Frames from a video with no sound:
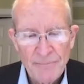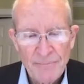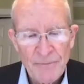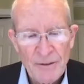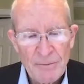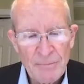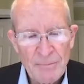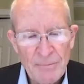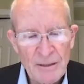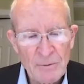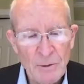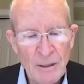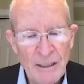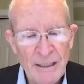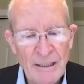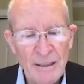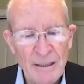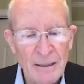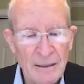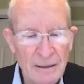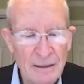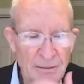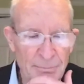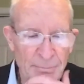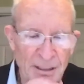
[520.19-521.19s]

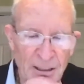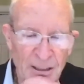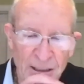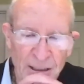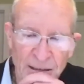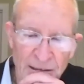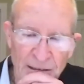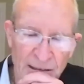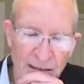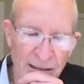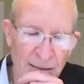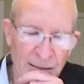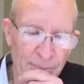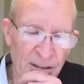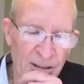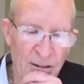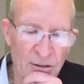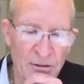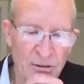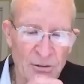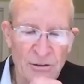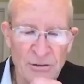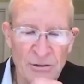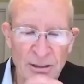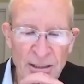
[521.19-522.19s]
Meanwhile, American companies
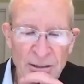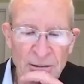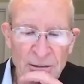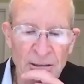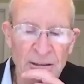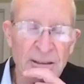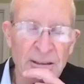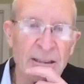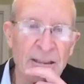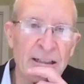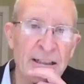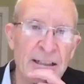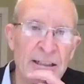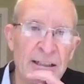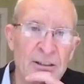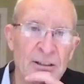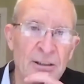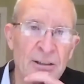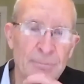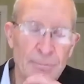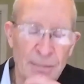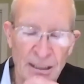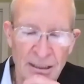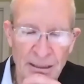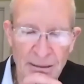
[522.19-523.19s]
are sitting on cash
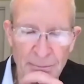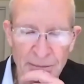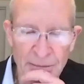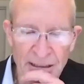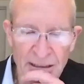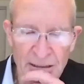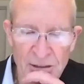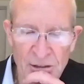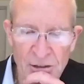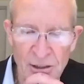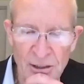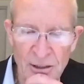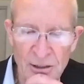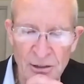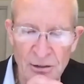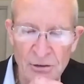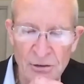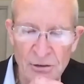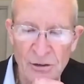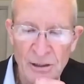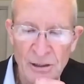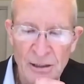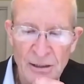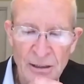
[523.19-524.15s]
and buying back shares.